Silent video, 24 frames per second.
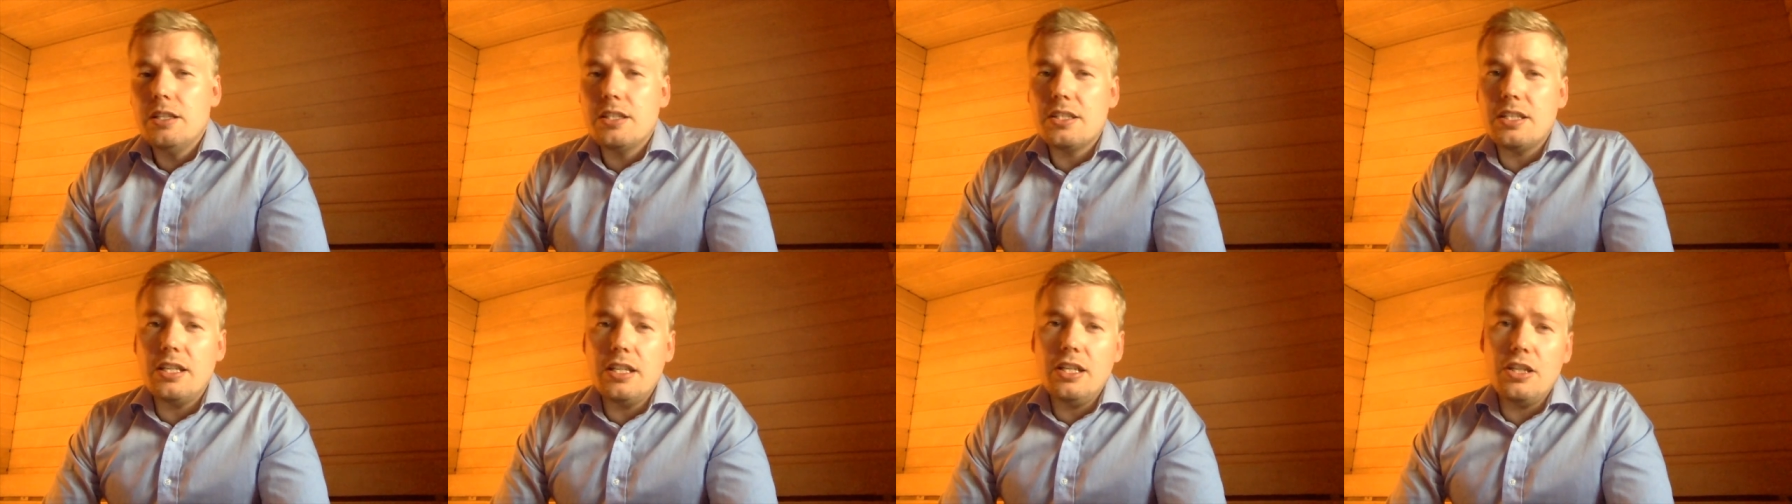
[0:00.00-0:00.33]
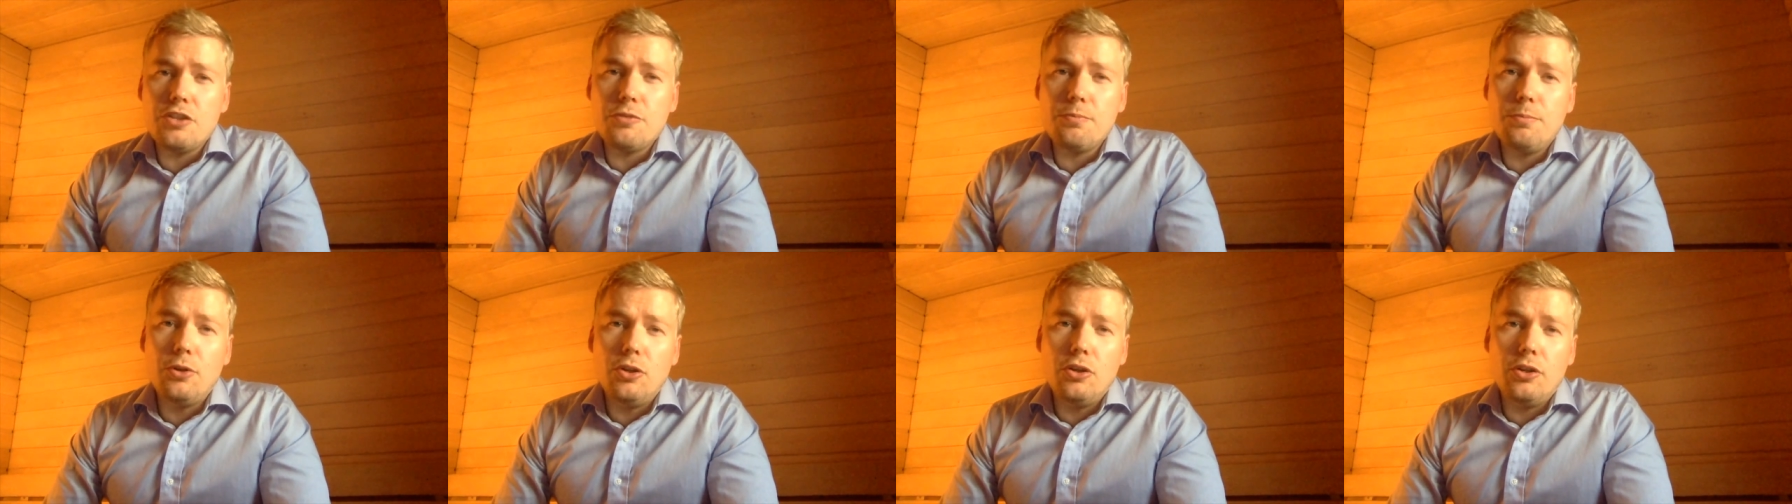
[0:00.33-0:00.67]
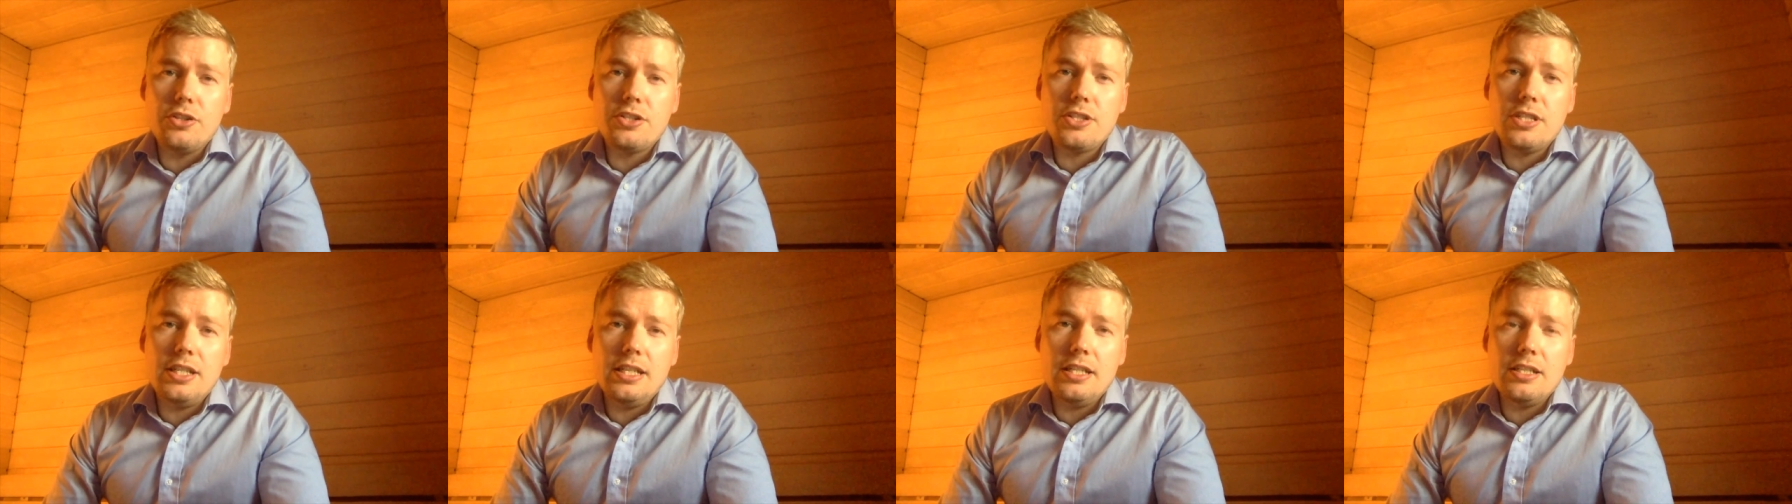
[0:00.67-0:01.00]
Science
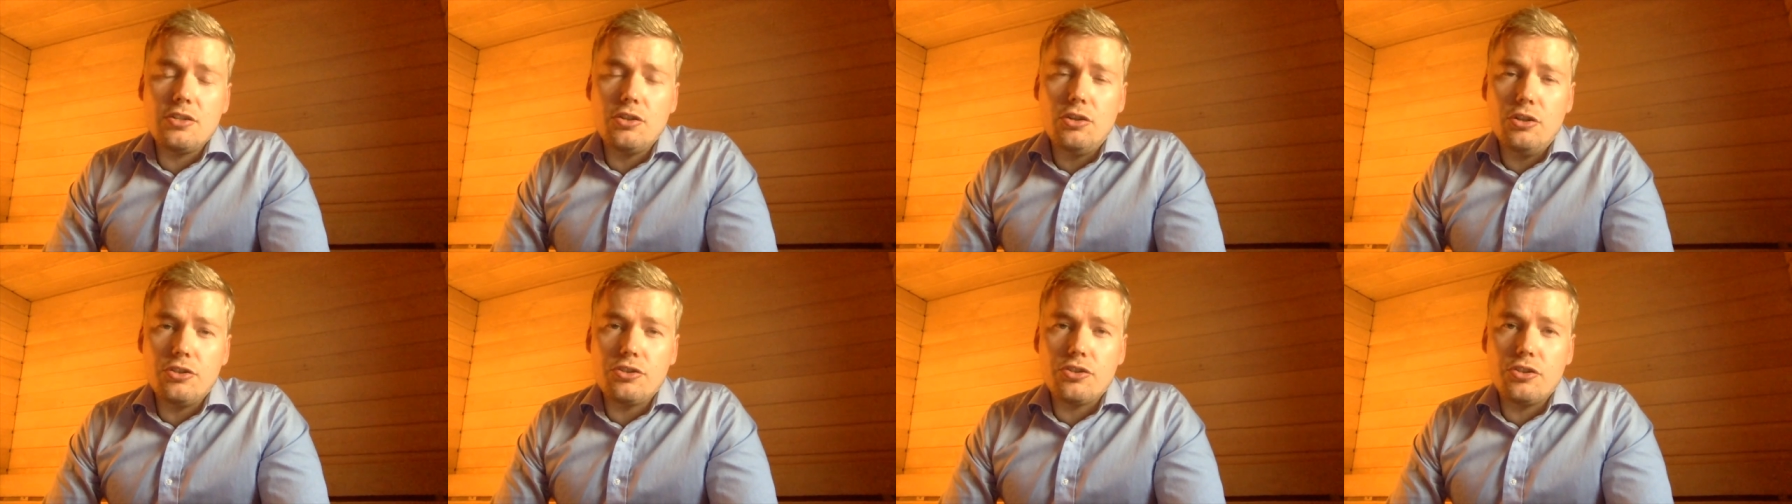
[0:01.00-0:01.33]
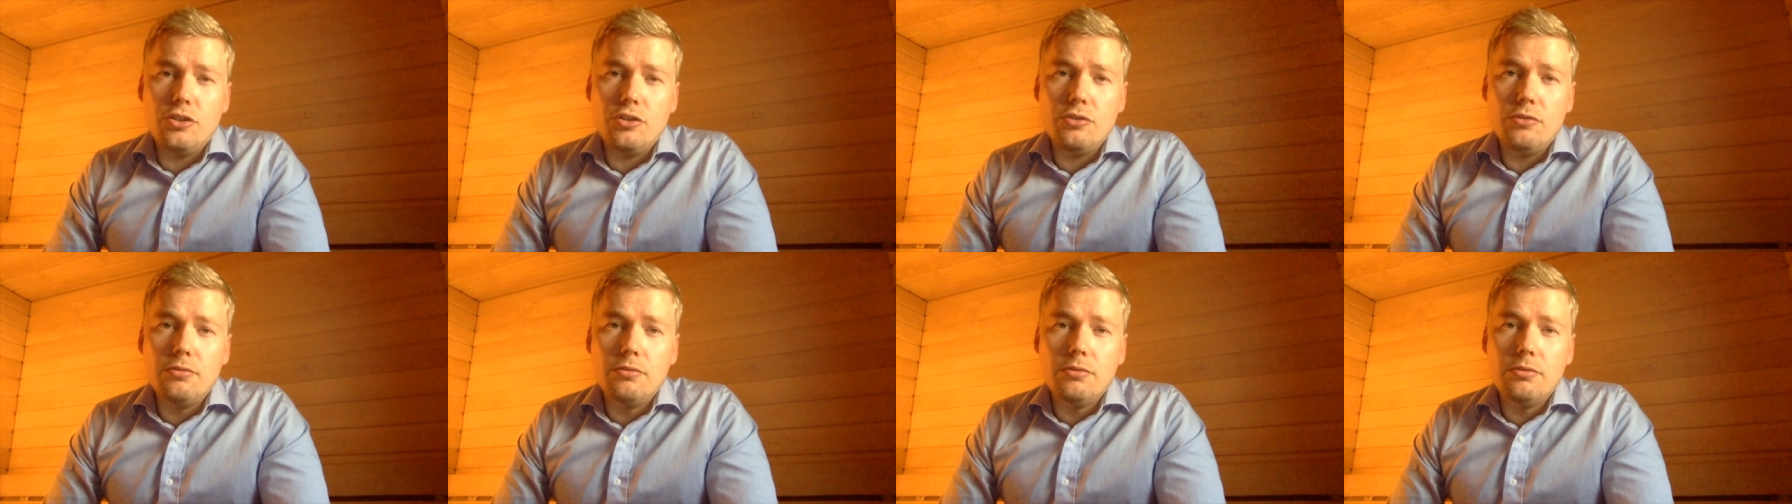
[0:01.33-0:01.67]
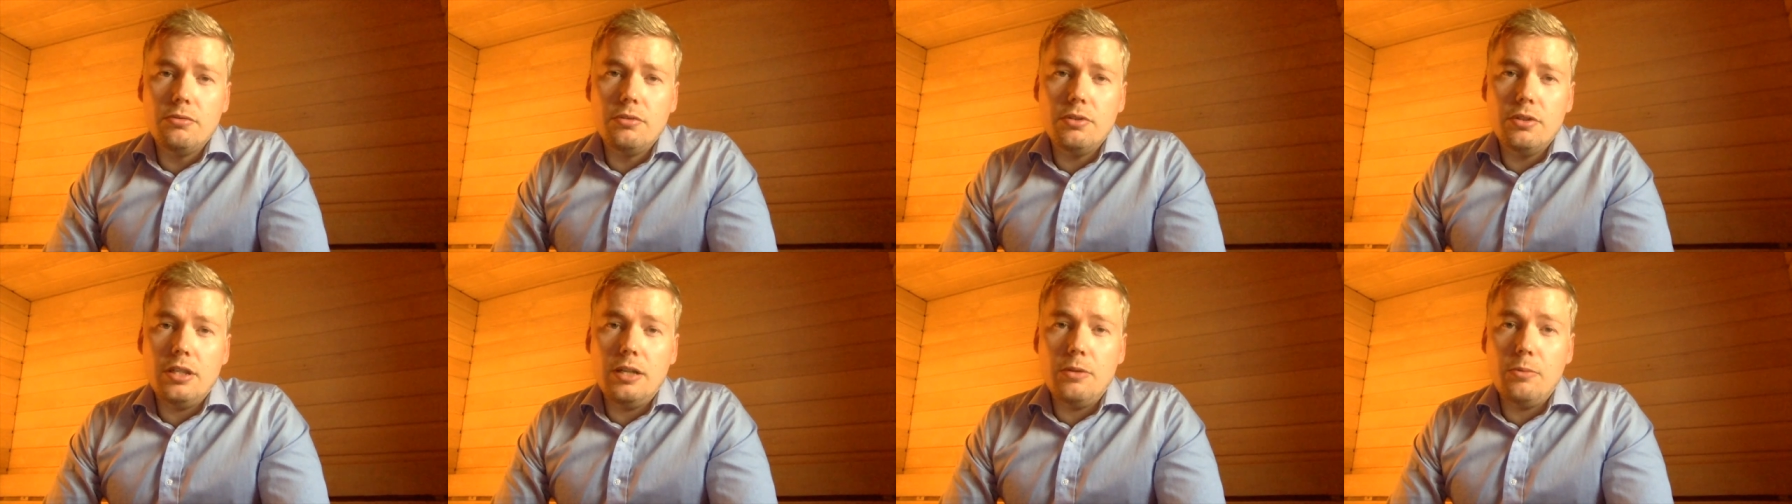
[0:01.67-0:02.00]
policy is also
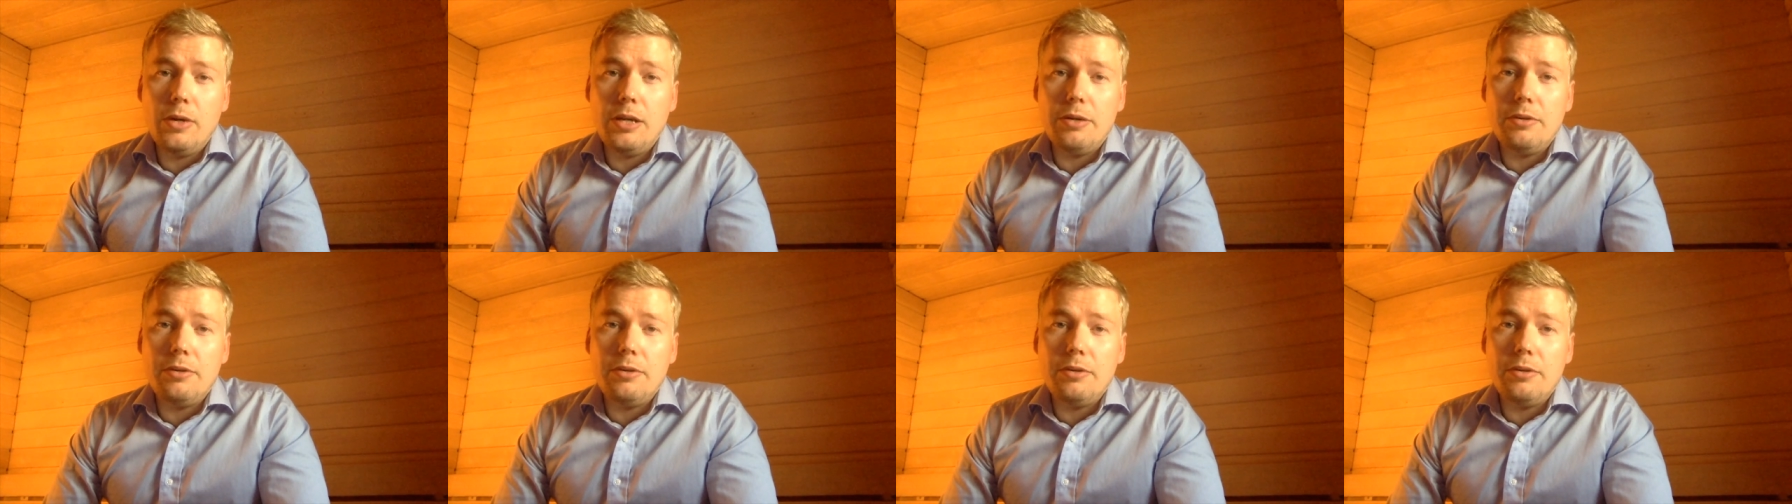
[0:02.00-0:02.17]
a